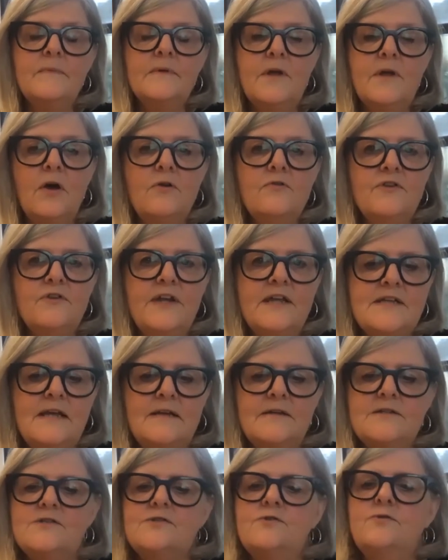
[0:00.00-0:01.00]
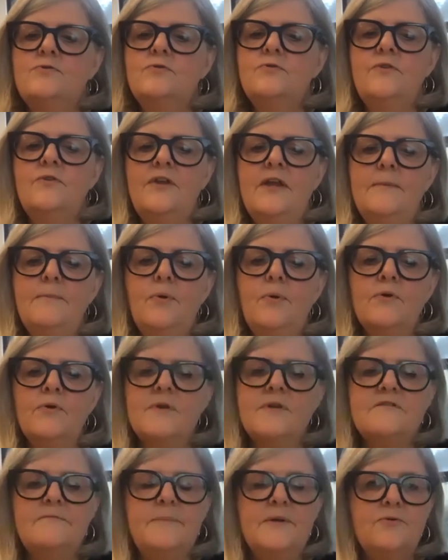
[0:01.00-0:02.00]
COVID has underscored the
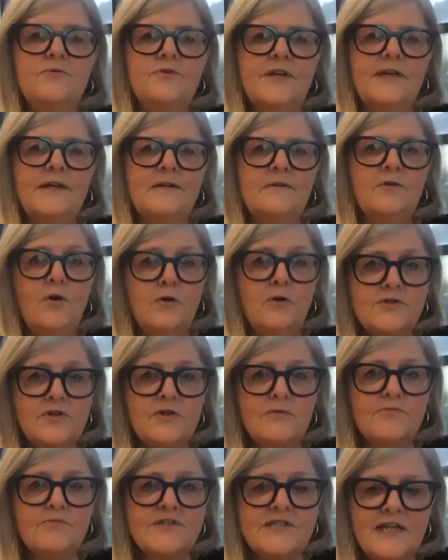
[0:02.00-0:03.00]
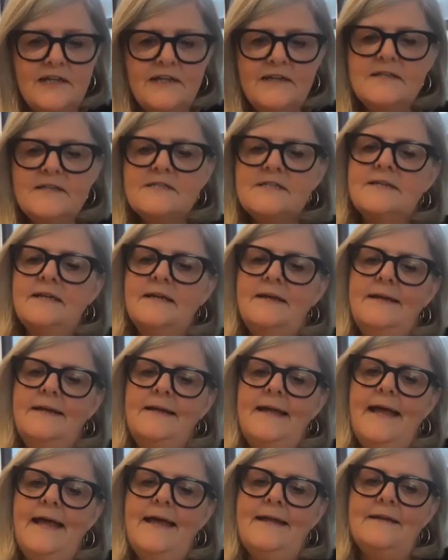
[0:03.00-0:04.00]
importance of building long-term resilience
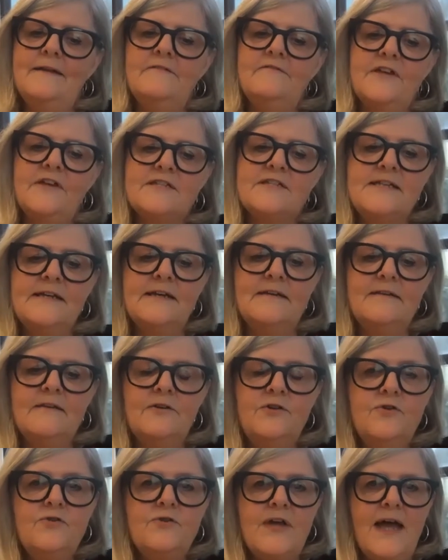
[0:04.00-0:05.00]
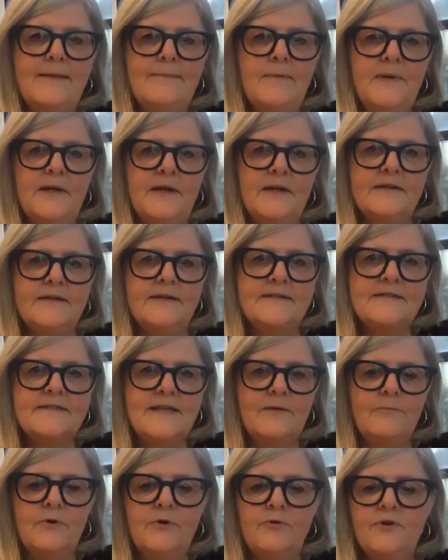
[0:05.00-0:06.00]
and investing in the new capabilities
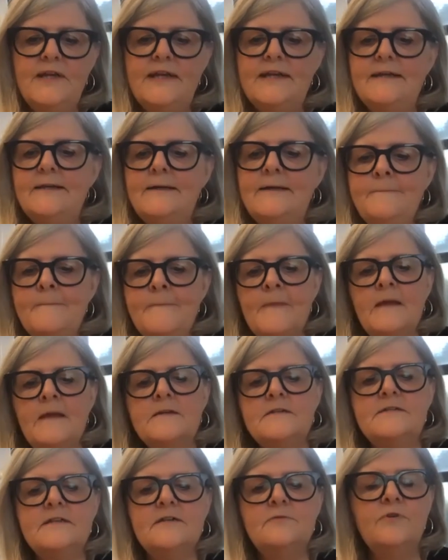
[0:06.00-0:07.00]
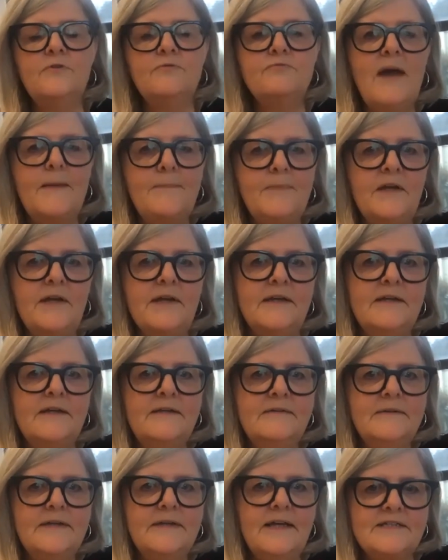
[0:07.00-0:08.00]
that we'll need to deal with
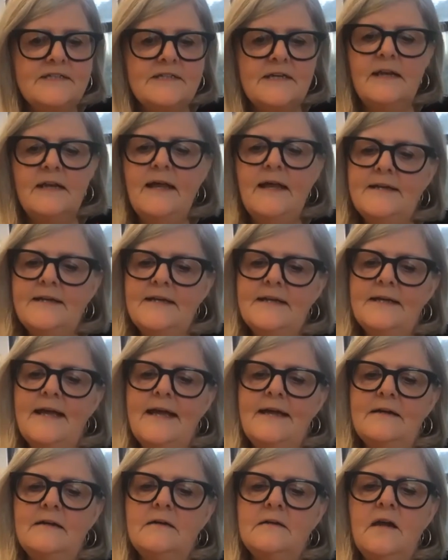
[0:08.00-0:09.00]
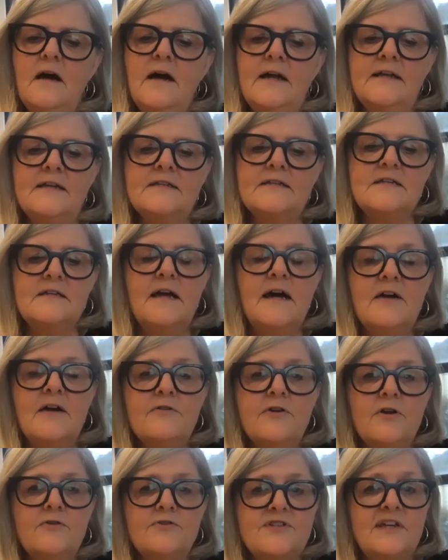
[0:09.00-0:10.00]
rapidly escalating and colliding
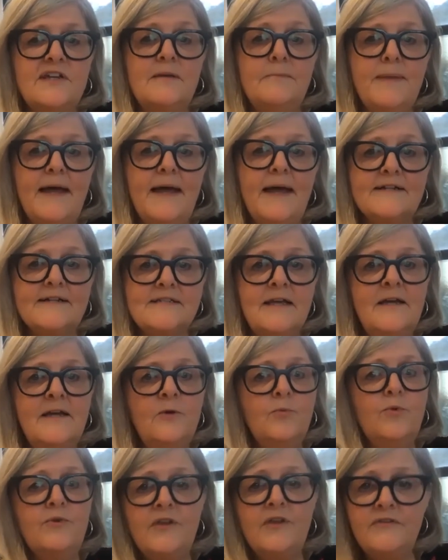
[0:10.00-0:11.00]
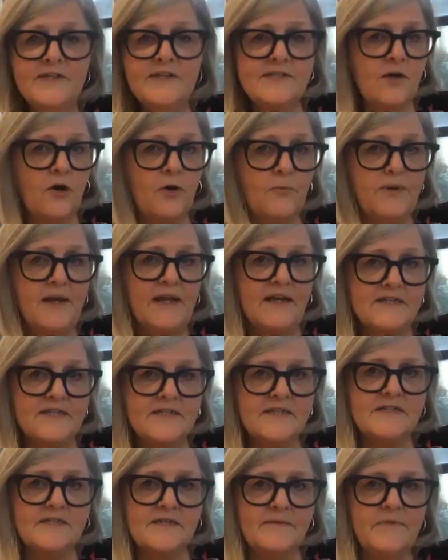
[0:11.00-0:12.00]
scenarios and impacts within this complex
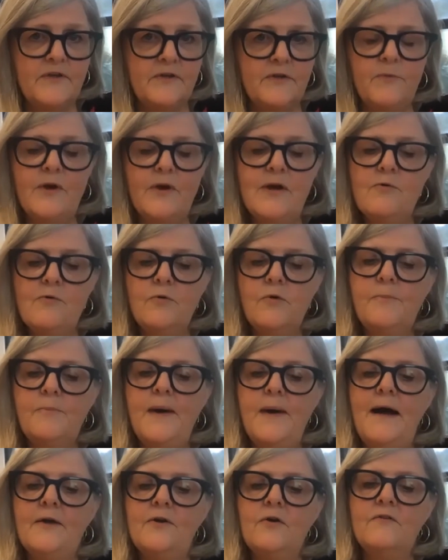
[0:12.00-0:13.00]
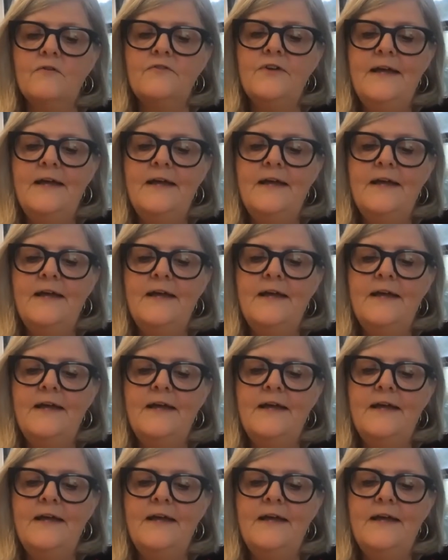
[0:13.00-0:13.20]
system that we're all part of.